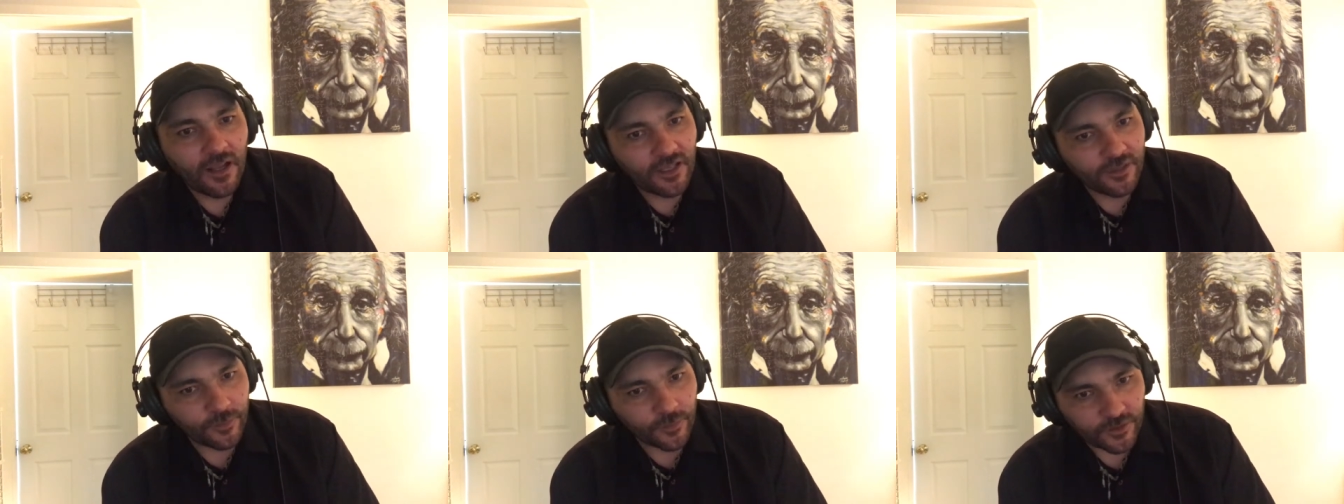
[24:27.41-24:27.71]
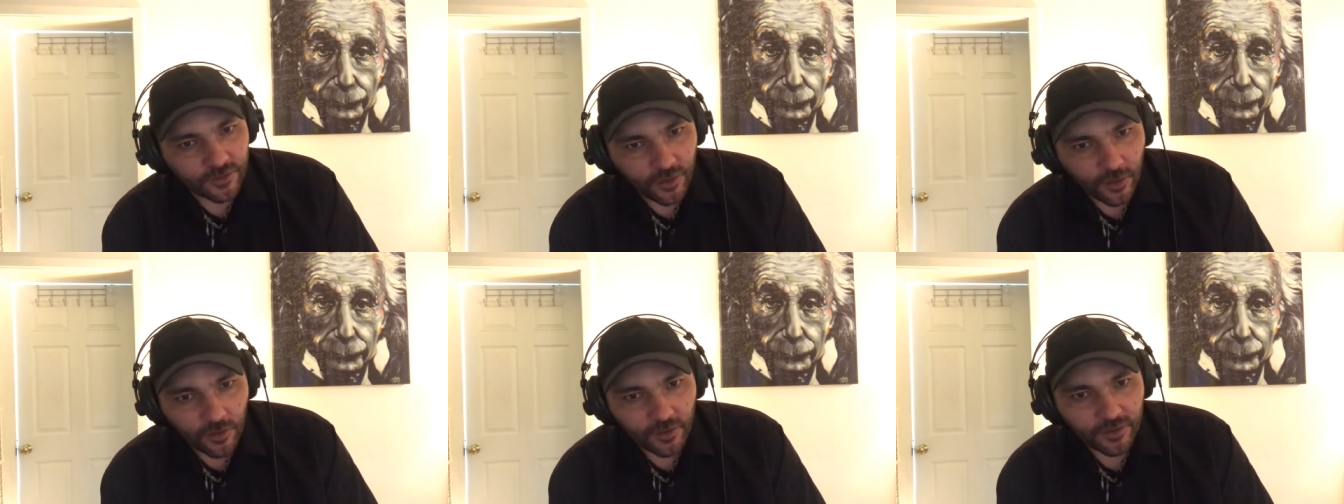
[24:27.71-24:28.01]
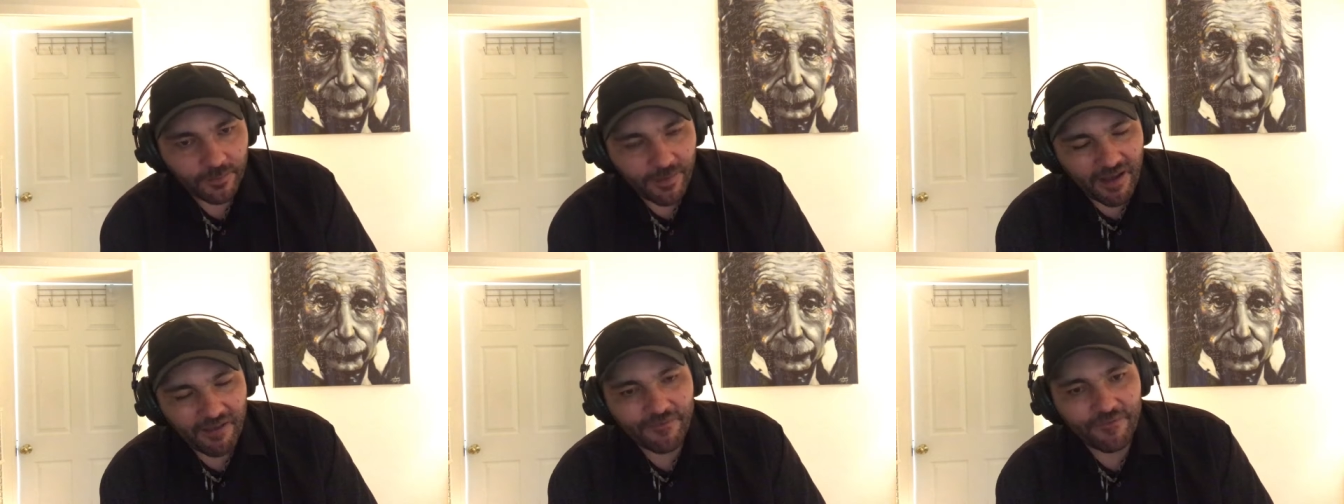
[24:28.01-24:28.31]
as we're
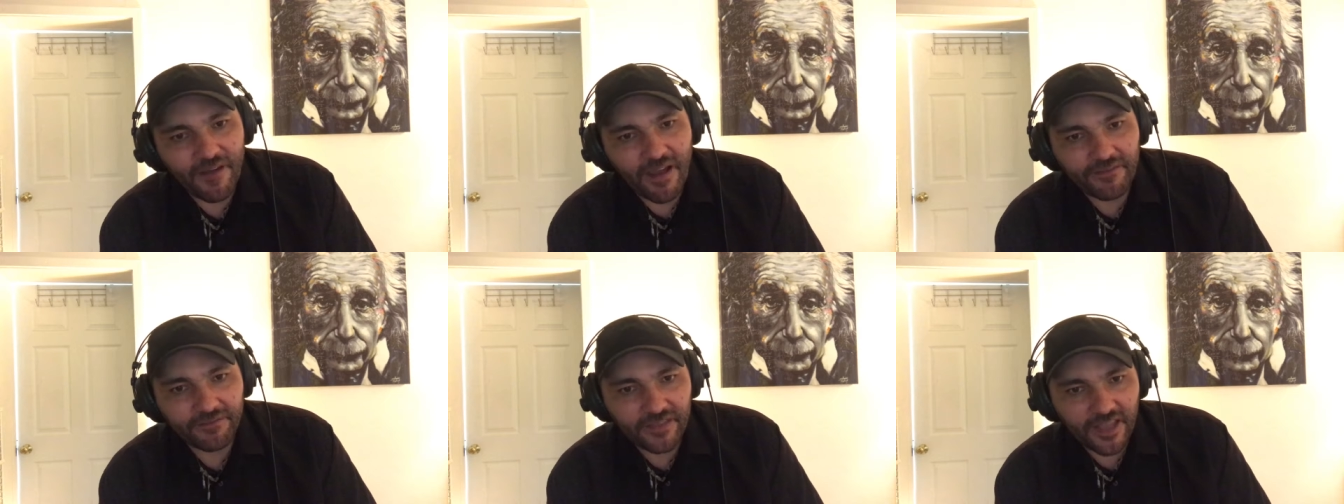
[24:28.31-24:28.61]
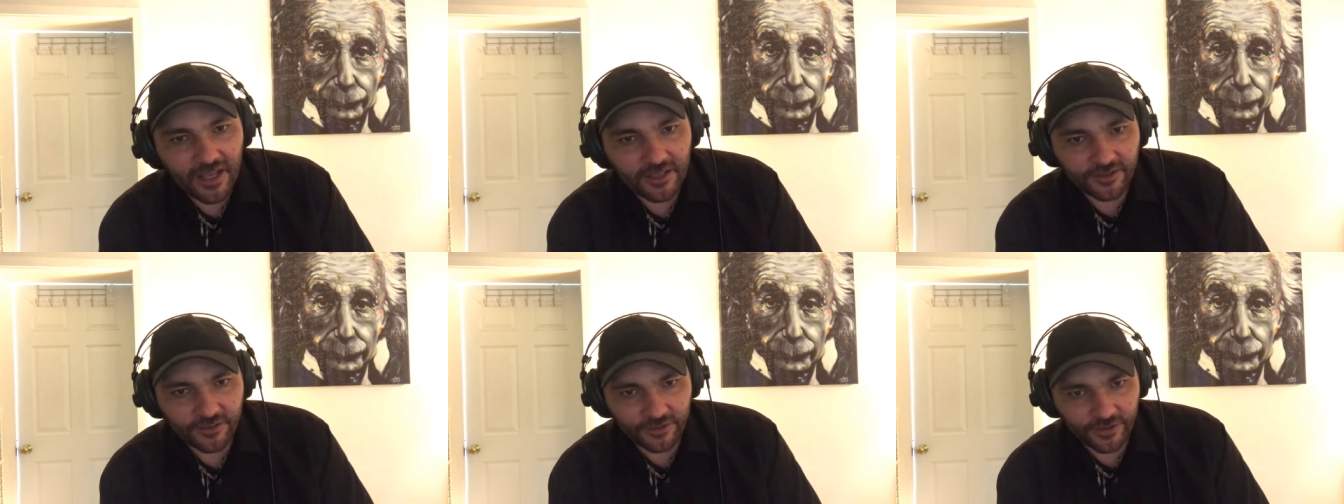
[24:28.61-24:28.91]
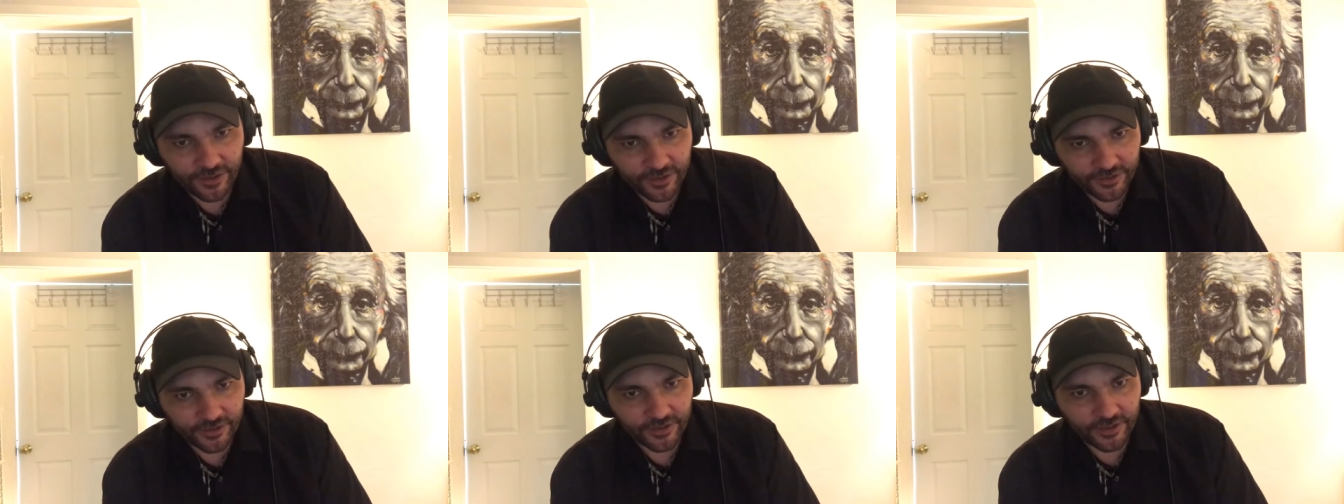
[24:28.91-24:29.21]
told about 5,000
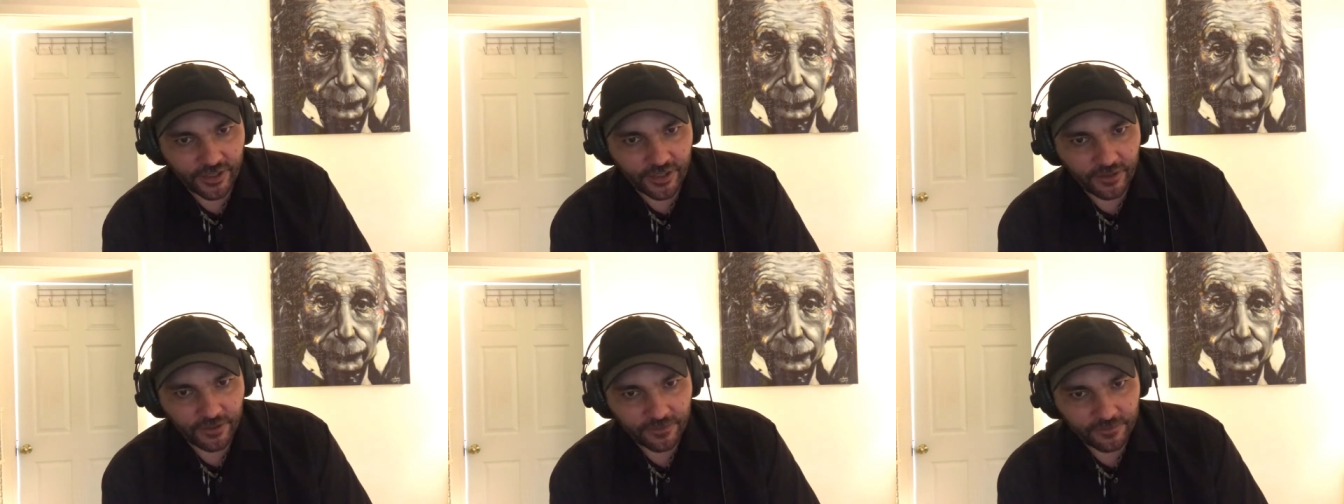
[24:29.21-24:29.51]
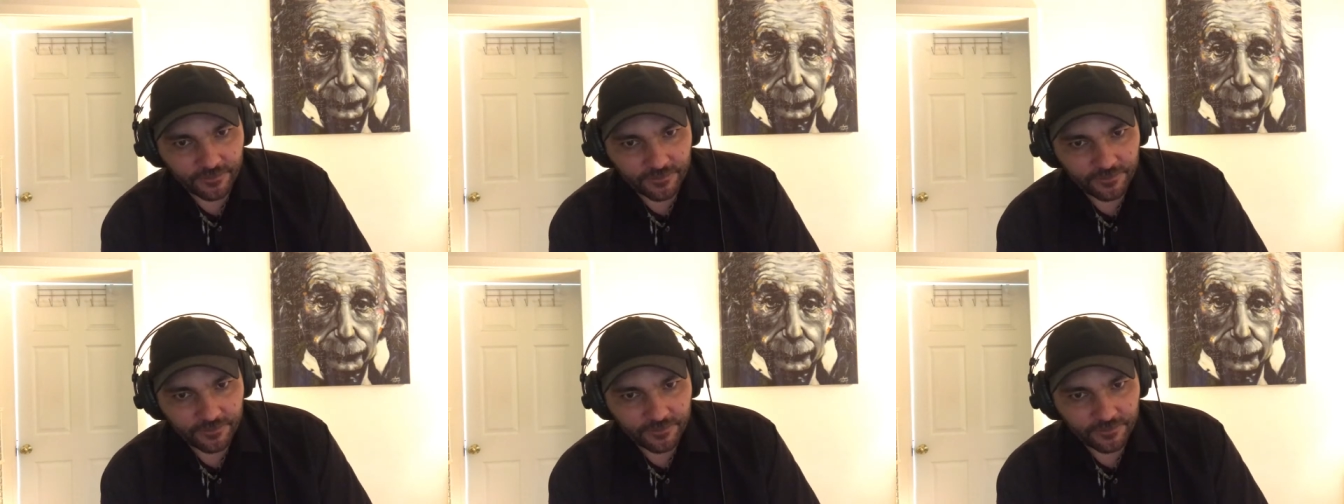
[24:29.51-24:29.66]
years ago.